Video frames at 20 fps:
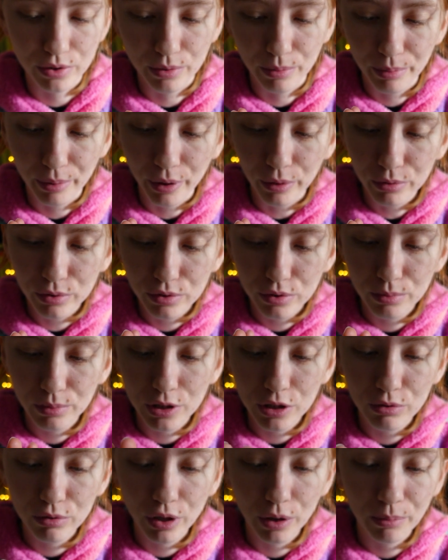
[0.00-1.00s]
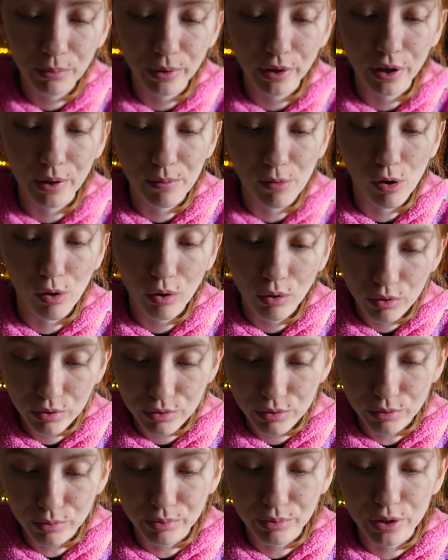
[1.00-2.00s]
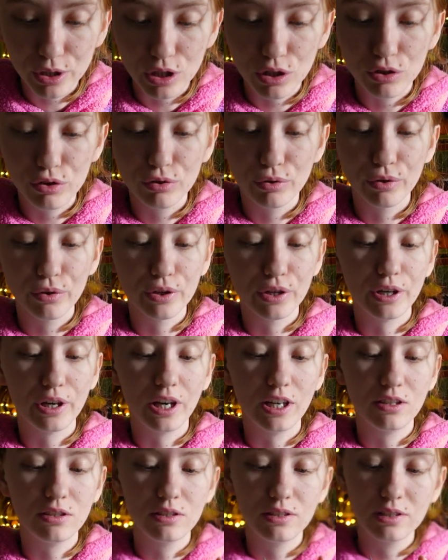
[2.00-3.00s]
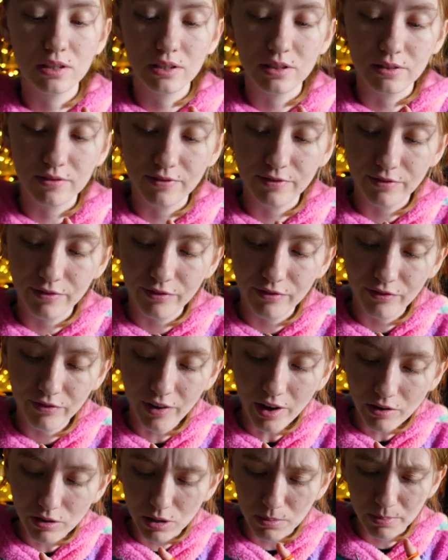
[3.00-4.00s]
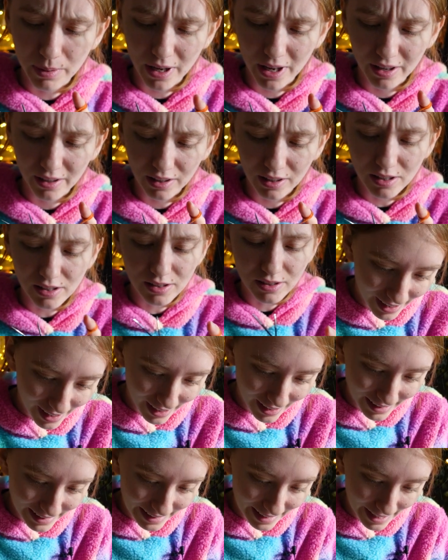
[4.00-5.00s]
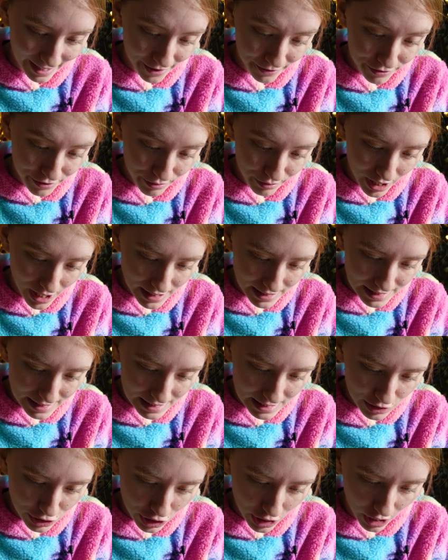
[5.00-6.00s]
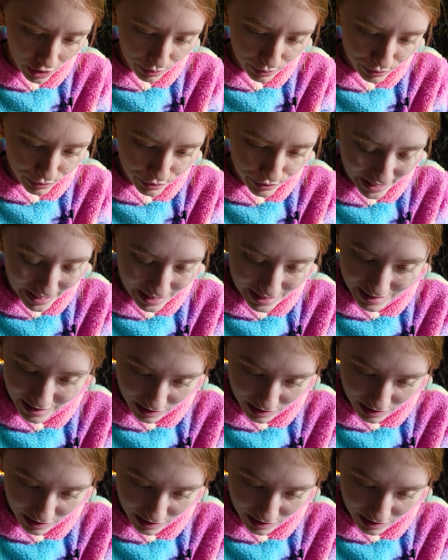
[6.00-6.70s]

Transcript: supposed to be doing, but I'm also pretty sure that I did it very badly. I have the right stitch count. It